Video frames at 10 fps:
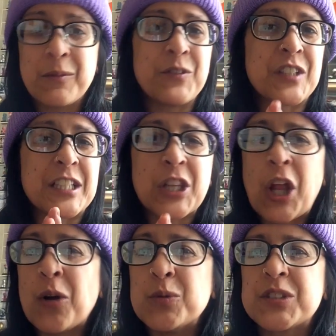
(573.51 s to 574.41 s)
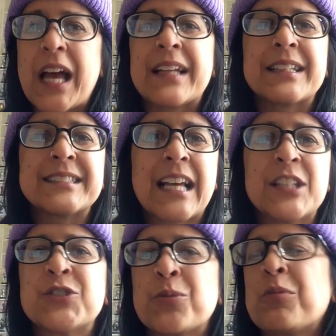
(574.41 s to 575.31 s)
We've seen loads, and I tell
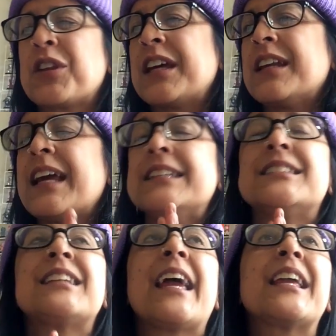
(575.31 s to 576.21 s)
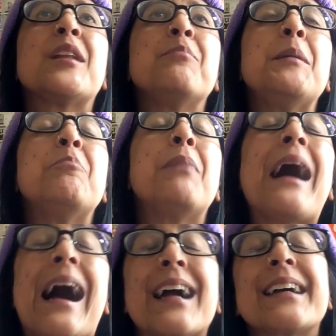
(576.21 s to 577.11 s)
you something, it's taken me
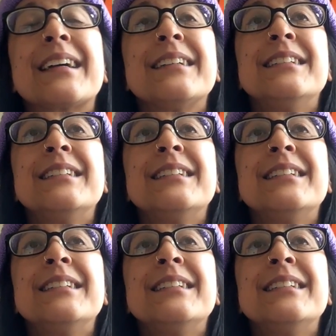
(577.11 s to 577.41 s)
back